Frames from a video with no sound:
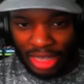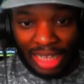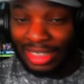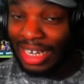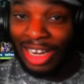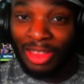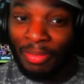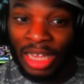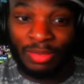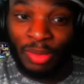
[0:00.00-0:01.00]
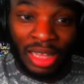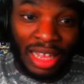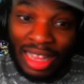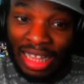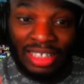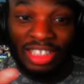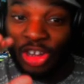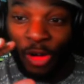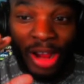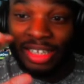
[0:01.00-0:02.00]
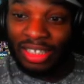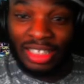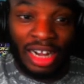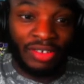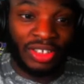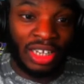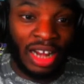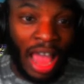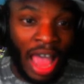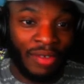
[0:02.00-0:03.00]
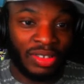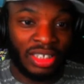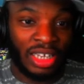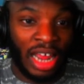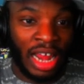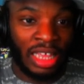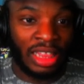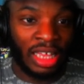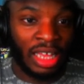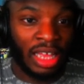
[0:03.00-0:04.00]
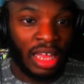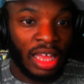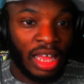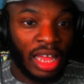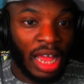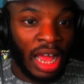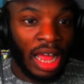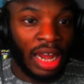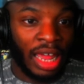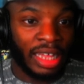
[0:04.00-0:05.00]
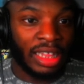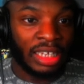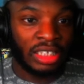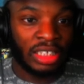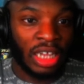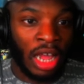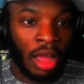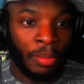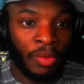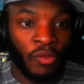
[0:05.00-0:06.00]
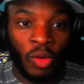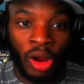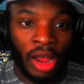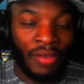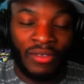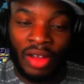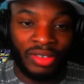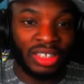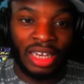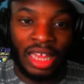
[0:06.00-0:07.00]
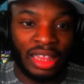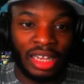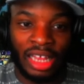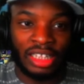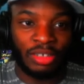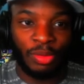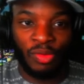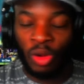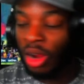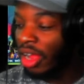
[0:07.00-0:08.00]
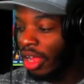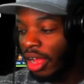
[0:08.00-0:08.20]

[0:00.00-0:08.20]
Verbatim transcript: Not saying they're the best, but this is the craziest that I've seen. I haven't seen anything like this before. I've never seen anything like this before.